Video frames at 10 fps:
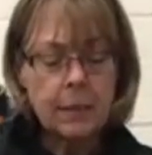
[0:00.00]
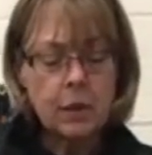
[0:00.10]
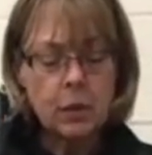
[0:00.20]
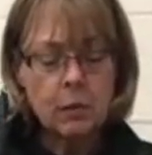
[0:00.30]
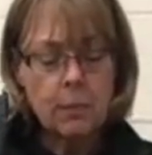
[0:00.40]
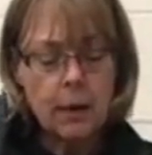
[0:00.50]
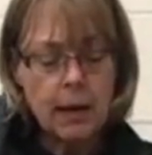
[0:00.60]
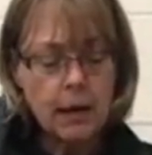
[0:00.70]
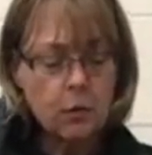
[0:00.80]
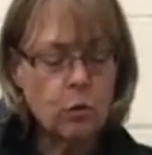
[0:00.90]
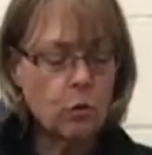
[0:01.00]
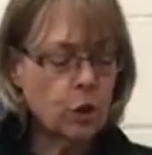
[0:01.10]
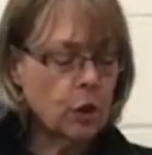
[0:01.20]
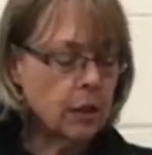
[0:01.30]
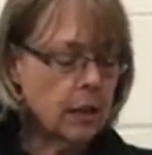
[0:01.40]
As I said, because we buy
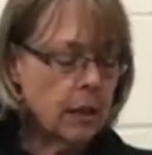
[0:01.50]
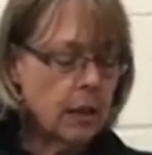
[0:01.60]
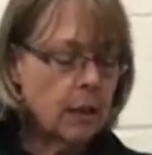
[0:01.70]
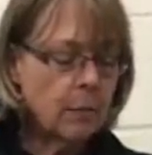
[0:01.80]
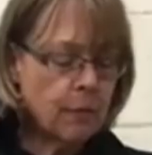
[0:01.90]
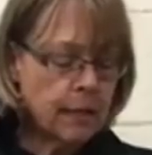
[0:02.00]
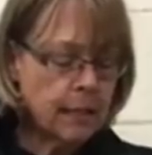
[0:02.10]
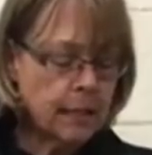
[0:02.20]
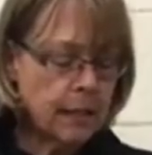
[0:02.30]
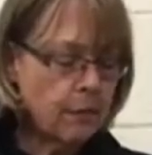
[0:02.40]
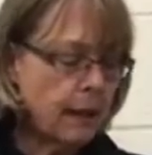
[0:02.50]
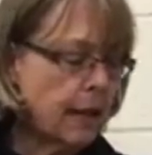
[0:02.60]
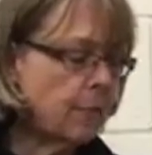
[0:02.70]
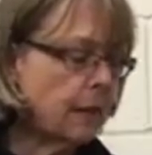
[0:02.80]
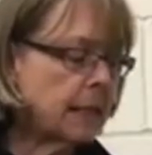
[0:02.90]
at auction, the
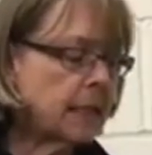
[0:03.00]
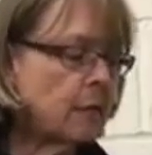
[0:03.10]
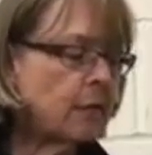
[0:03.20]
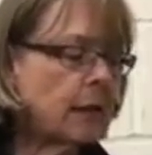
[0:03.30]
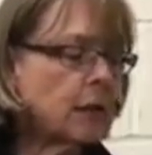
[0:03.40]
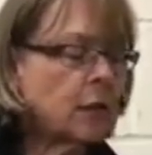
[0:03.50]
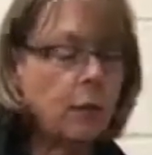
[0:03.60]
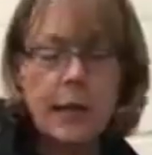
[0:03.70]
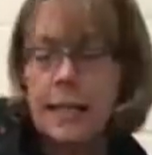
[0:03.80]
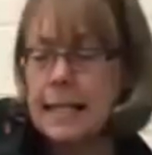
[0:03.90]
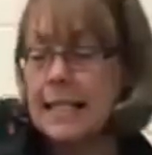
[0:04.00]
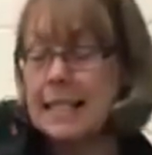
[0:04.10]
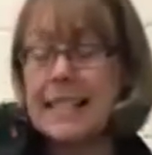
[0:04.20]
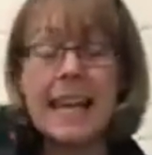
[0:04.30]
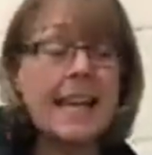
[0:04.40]
prices and availability
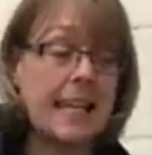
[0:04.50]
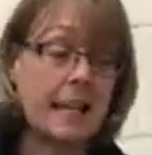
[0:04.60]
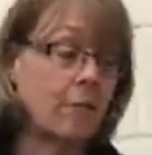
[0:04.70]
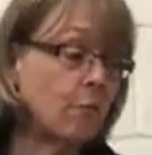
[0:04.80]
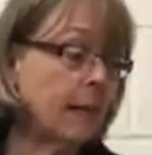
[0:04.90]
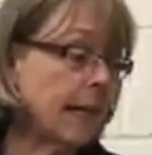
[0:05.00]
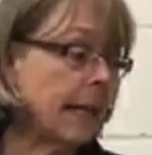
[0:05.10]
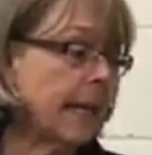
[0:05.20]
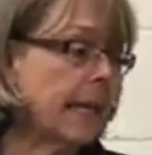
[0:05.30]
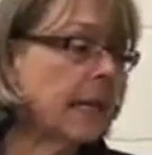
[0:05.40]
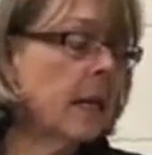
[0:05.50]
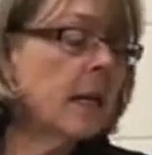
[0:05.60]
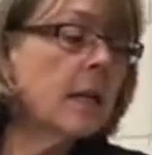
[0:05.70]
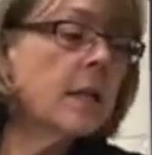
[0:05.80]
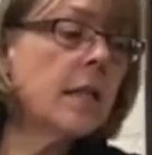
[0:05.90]
fluctuate daily,
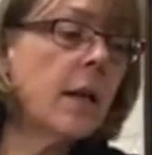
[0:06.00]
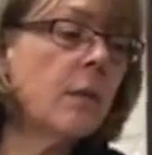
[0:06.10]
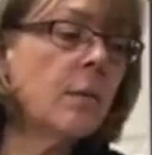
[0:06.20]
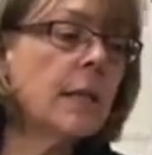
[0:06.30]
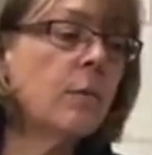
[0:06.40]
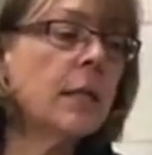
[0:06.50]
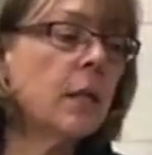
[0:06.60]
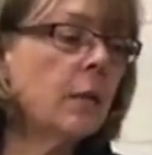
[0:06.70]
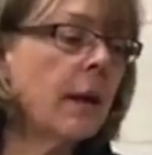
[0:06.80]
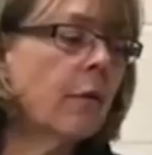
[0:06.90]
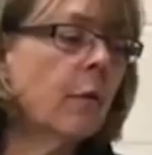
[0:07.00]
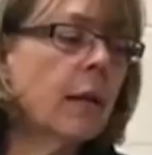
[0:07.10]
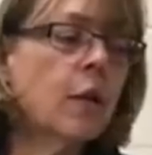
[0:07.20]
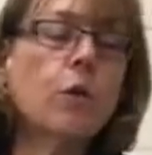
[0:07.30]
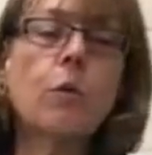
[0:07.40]
really. So we
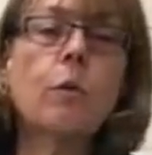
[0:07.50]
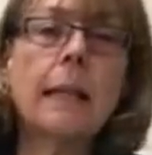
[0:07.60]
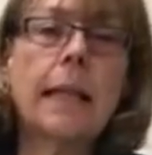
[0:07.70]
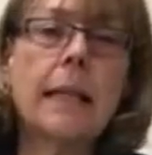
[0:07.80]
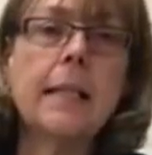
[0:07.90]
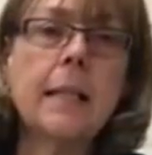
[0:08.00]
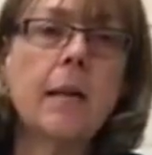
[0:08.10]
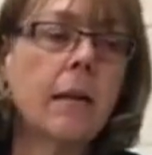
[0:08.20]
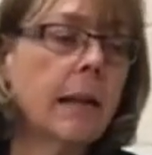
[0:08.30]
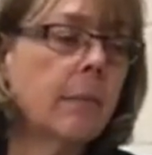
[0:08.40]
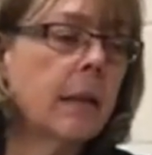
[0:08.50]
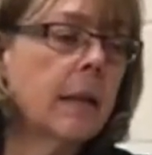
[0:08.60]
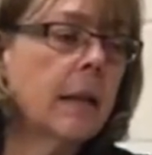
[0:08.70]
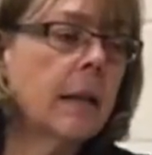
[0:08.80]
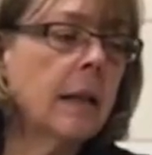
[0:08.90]
do have quite a short lead
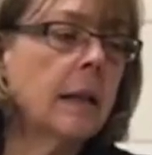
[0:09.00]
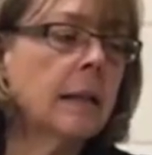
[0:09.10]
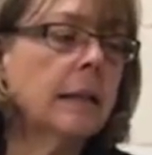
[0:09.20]
time.